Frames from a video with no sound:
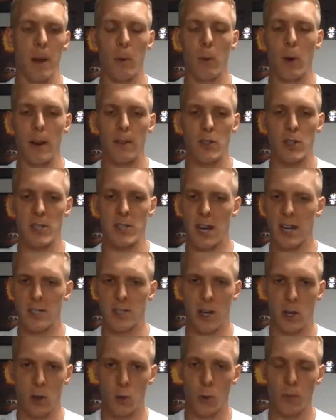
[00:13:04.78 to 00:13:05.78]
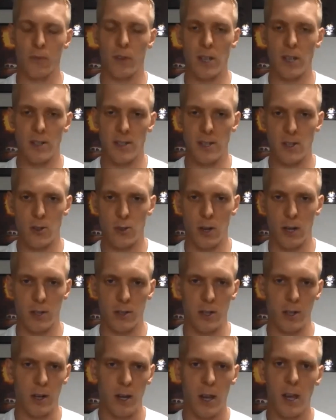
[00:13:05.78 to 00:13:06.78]
wife, she's actually a group fitness
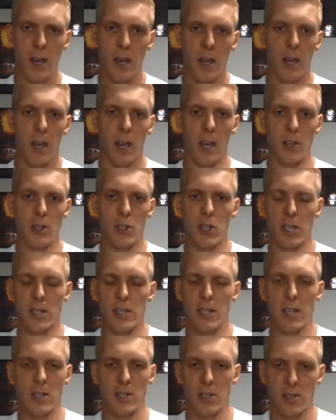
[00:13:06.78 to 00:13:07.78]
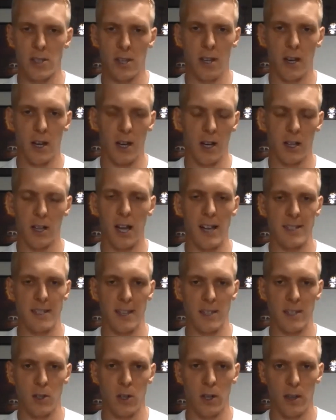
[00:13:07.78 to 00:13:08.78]
instructor, and she teaches a class
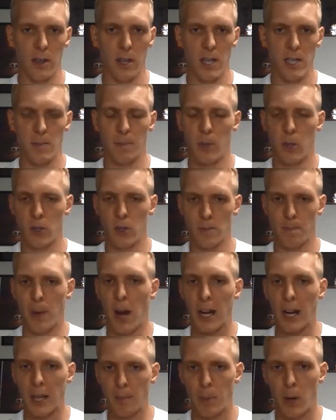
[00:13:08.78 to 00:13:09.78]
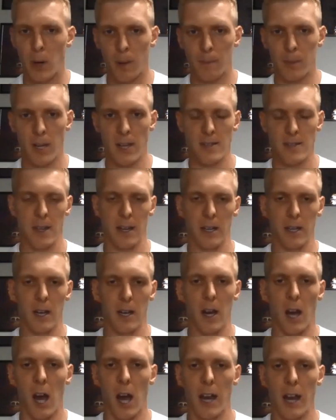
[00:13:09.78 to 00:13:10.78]
that's called Les Mills Body Pump. And it's like a
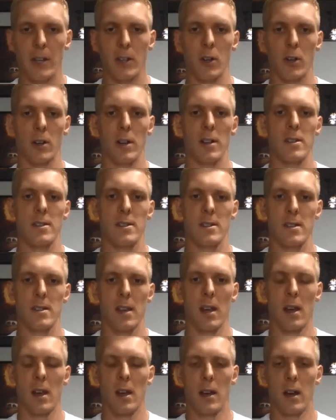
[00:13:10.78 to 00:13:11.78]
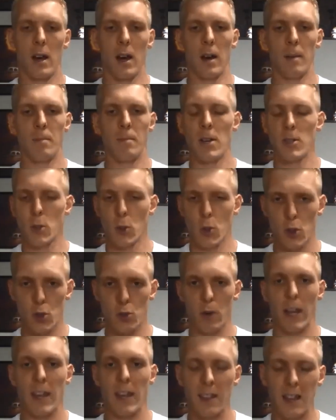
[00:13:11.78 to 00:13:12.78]
high endurance uh, muscle
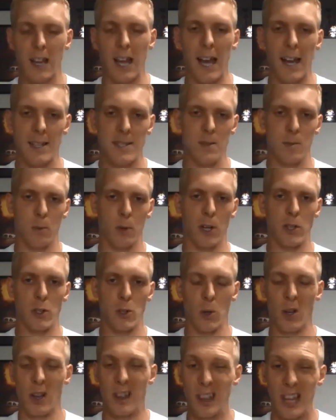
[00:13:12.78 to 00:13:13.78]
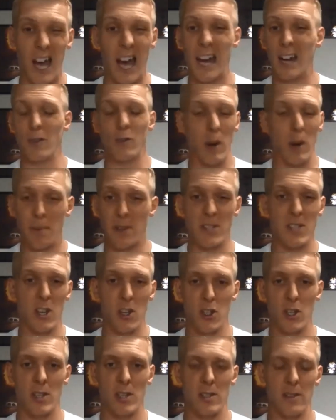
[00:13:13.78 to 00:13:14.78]
strength class where you do a lot of
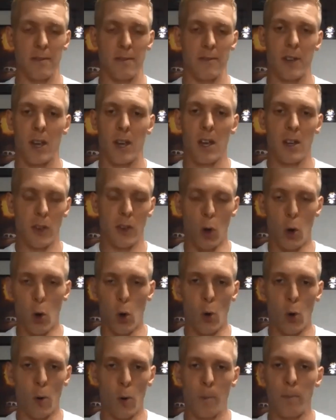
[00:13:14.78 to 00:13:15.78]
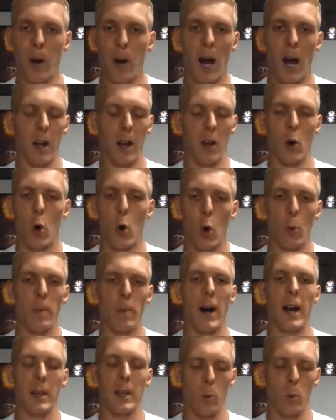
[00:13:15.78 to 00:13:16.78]
repetitions of the whole bo- a whole
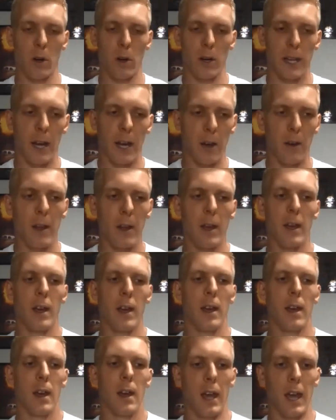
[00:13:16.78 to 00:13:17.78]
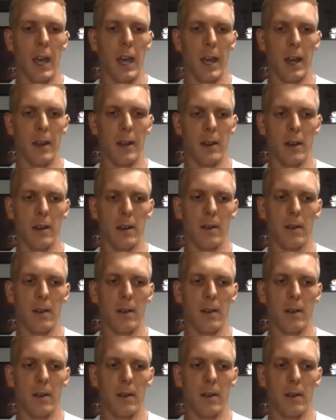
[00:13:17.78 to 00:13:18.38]
body workout. And